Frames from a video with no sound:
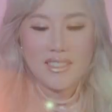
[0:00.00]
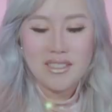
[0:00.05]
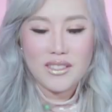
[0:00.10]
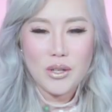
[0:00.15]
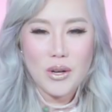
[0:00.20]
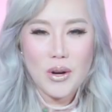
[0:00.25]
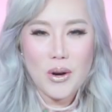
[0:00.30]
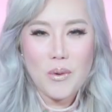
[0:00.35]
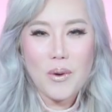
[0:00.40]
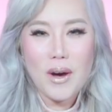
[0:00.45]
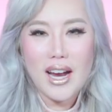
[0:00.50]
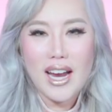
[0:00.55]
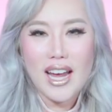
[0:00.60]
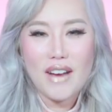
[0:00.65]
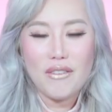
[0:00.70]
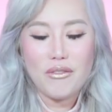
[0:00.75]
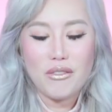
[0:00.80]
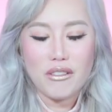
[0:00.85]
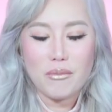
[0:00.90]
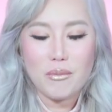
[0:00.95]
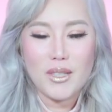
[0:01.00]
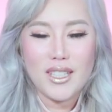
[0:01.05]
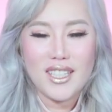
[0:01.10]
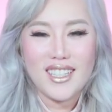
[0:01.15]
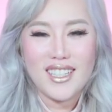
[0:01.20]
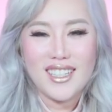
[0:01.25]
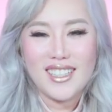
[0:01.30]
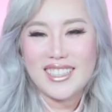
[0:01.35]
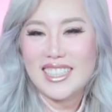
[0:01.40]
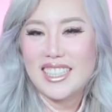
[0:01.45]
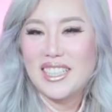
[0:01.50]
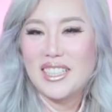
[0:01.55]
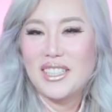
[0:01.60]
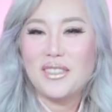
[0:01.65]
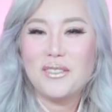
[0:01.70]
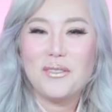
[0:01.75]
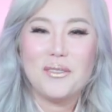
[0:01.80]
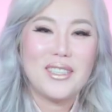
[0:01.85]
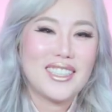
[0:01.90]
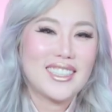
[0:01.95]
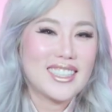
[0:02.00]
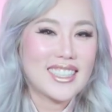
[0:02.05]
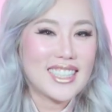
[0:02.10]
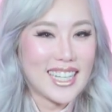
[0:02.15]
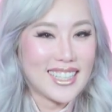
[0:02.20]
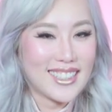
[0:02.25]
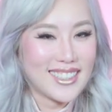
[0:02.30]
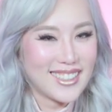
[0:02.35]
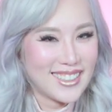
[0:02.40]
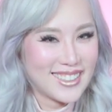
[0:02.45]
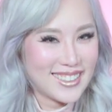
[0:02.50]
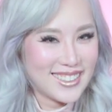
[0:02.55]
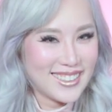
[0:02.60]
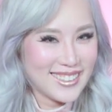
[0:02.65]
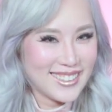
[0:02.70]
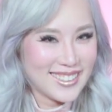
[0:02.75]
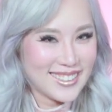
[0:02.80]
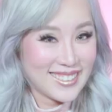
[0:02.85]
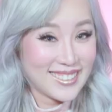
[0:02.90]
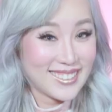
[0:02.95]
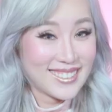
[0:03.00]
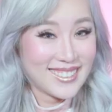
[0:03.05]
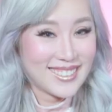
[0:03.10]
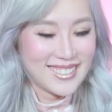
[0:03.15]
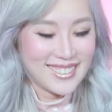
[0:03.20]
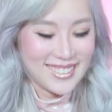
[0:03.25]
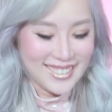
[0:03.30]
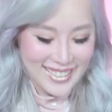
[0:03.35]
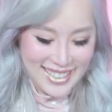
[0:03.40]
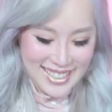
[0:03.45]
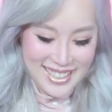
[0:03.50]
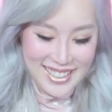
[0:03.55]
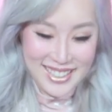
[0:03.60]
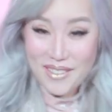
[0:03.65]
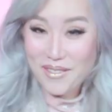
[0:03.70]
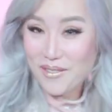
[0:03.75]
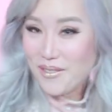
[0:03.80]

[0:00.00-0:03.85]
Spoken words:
So what I have with me here is a little bit scandalous. It's a